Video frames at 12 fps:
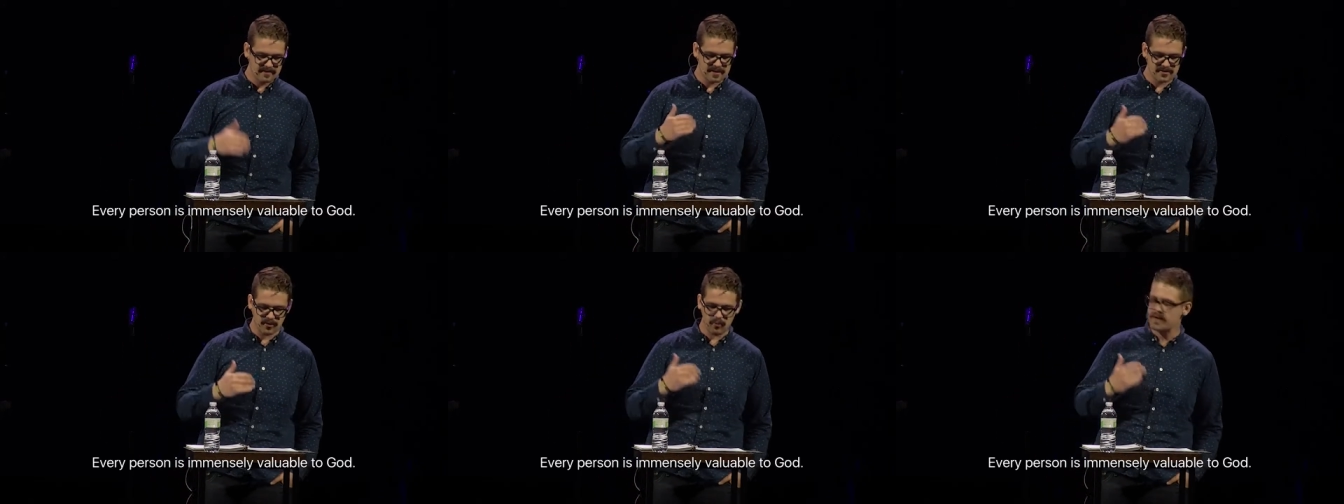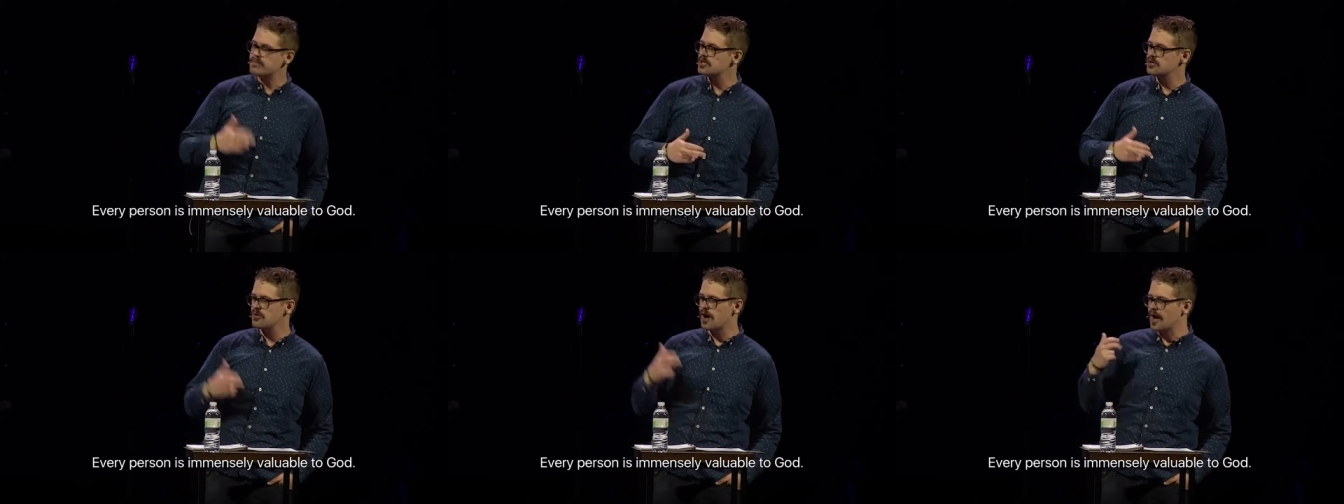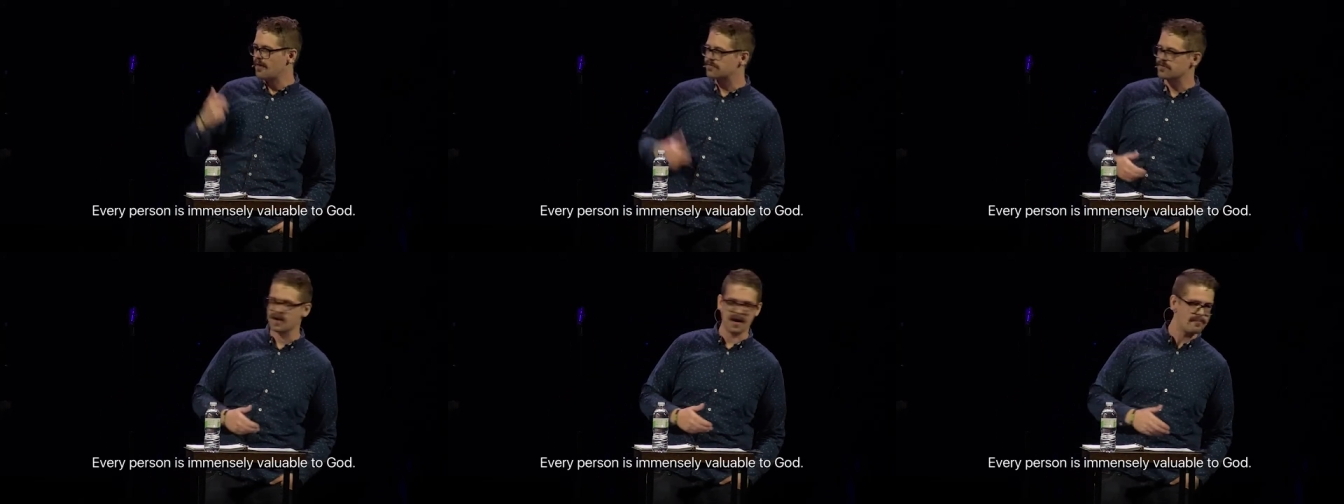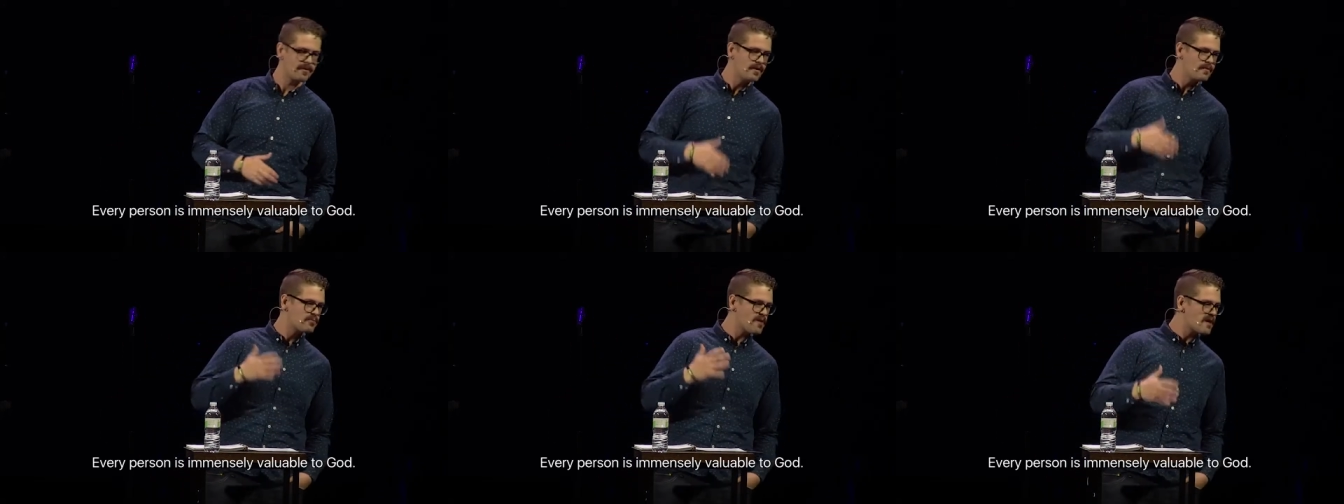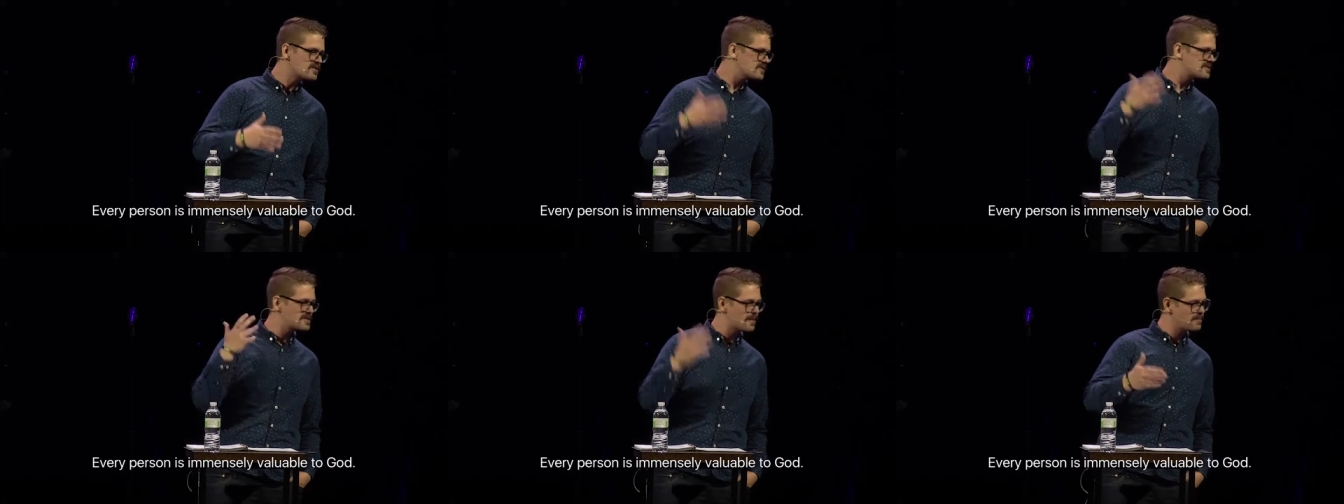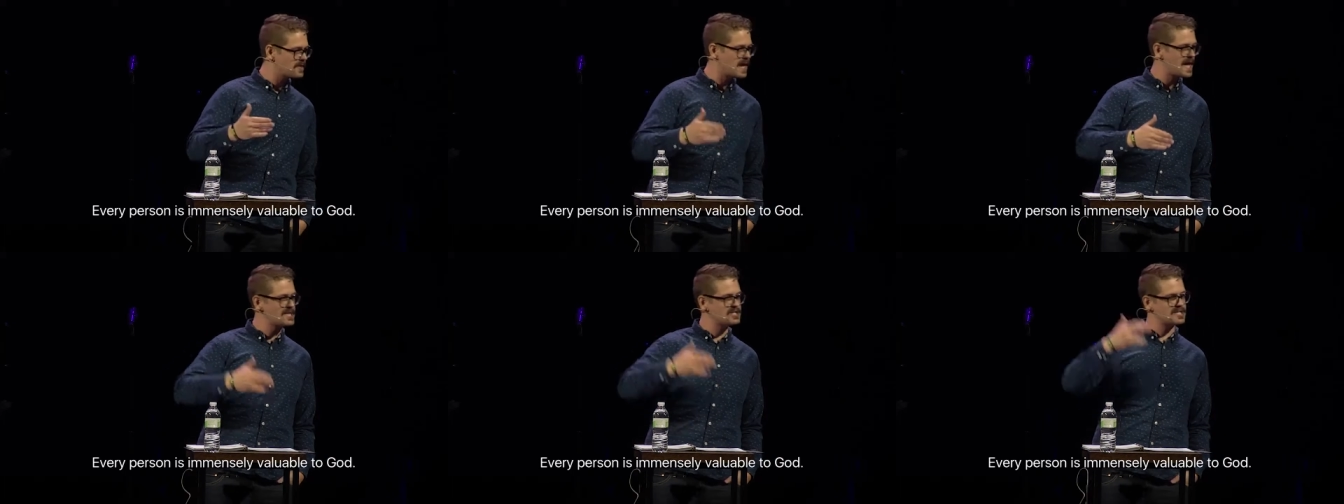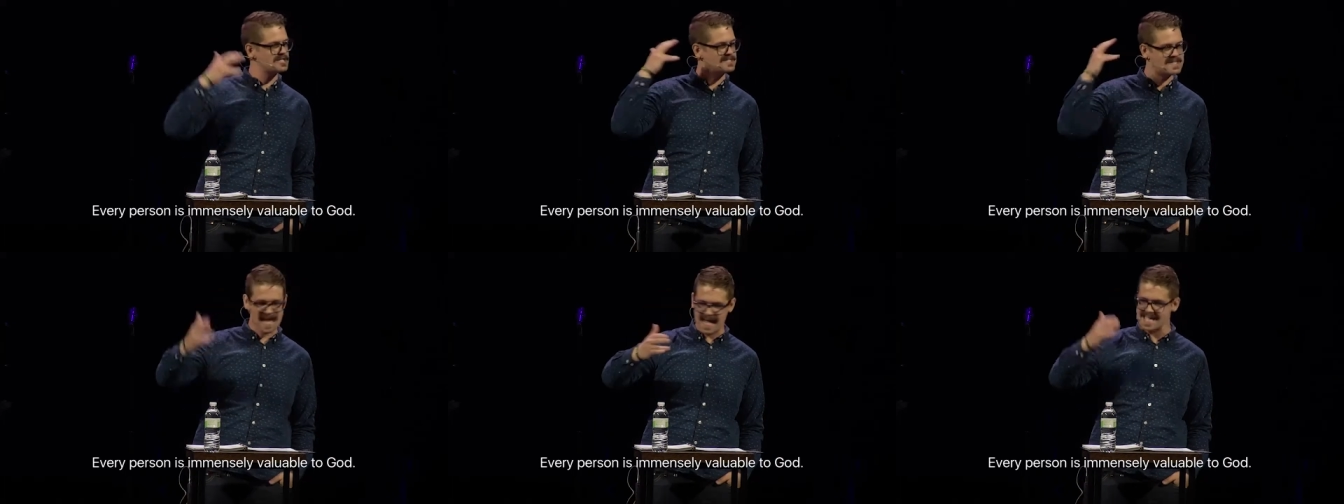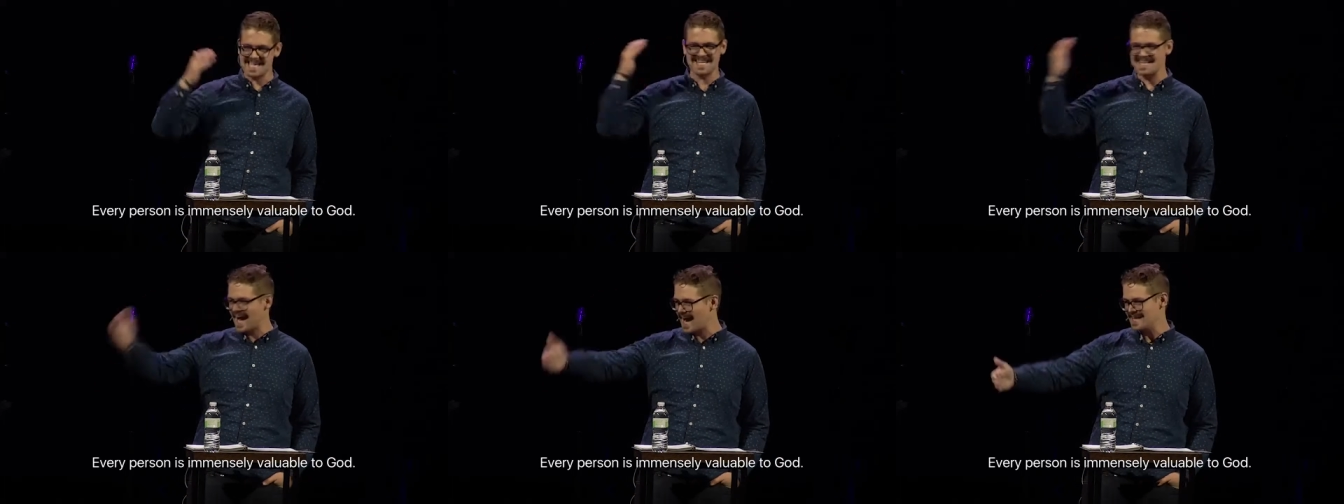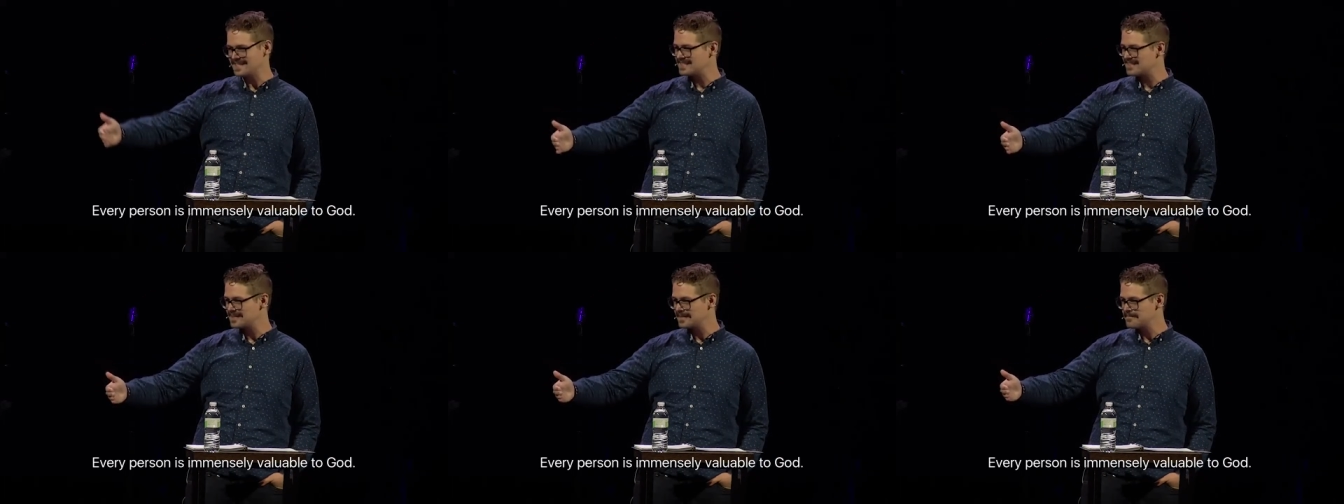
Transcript: These are women who offer up prayers and supplications day and night.